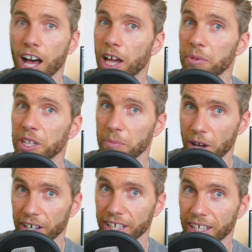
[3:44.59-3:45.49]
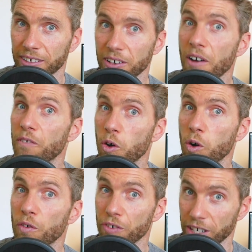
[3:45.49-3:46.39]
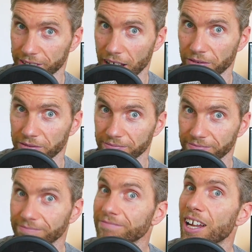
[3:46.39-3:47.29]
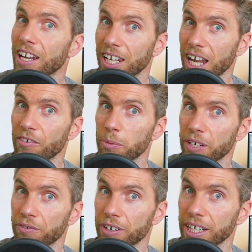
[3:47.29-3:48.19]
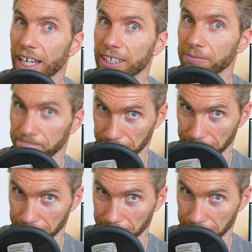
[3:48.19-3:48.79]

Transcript: I'm in the market for free stuff. Love a bit of free kit.